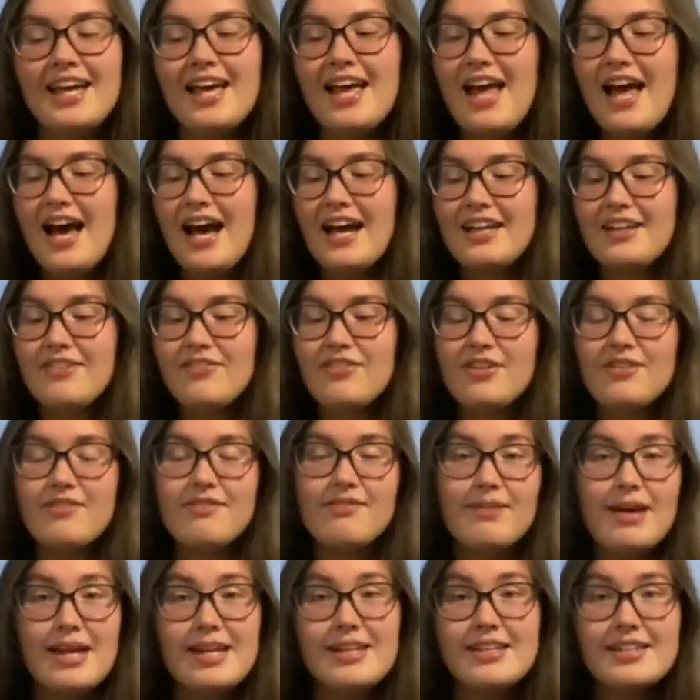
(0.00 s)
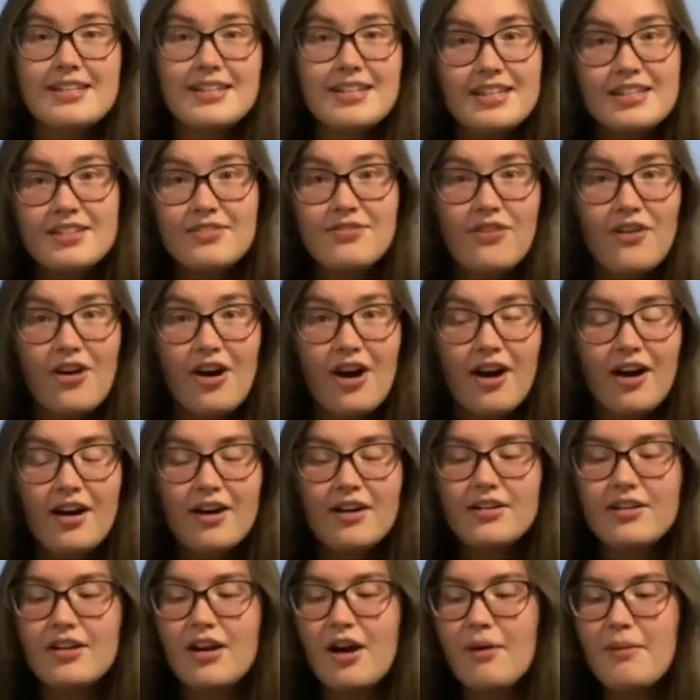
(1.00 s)
And if you've made it this far,
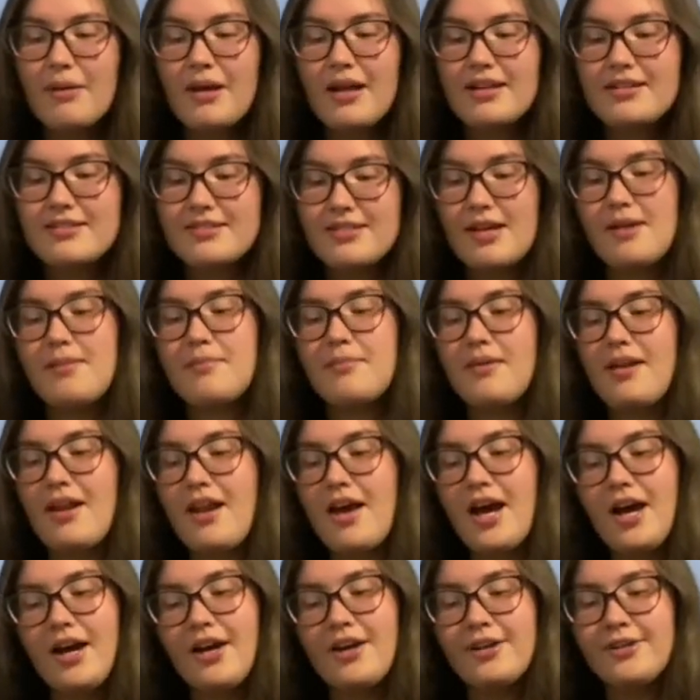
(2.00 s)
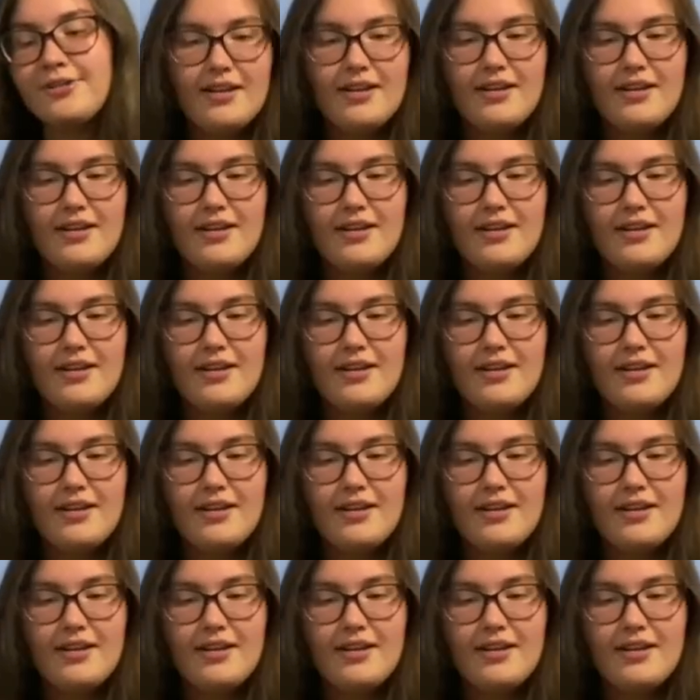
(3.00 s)
comment down below,